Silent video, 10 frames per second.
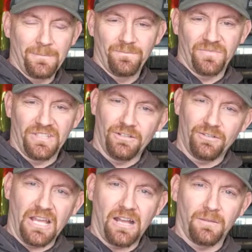You don't know
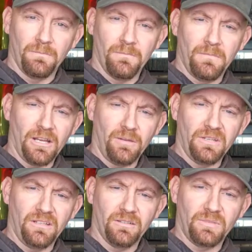how to mail
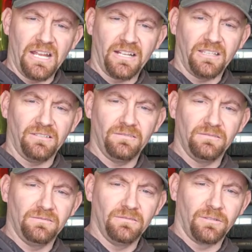me the bracket,
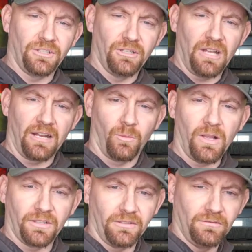or you don't know how to
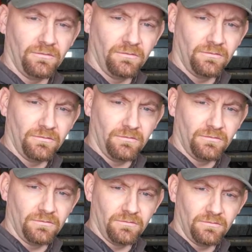weld it?
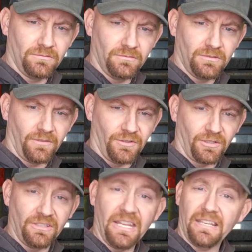If you can
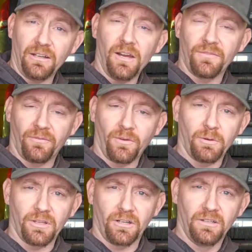take it off the
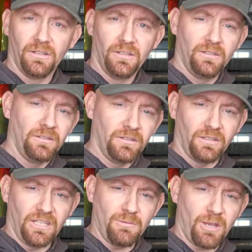four-wheeler,
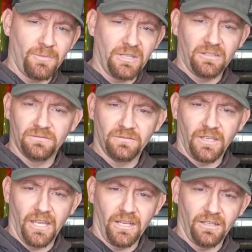email me
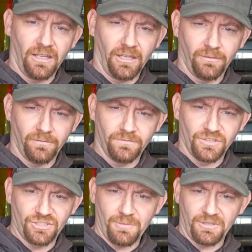and
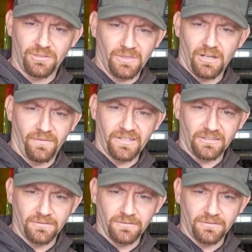just ship it to me and I'll fix it.